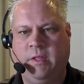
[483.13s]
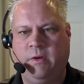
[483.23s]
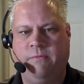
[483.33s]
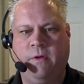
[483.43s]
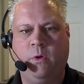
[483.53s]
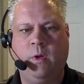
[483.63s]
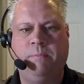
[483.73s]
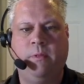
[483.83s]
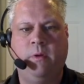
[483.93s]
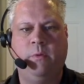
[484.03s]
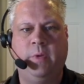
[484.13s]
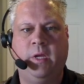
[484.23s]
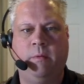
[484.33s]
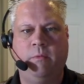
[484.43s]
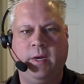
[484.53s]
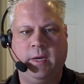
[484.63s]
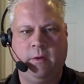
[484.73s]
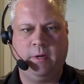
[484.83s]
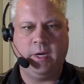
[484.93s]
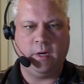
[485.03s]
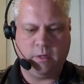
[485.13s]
you get your photo uploaded, we come right down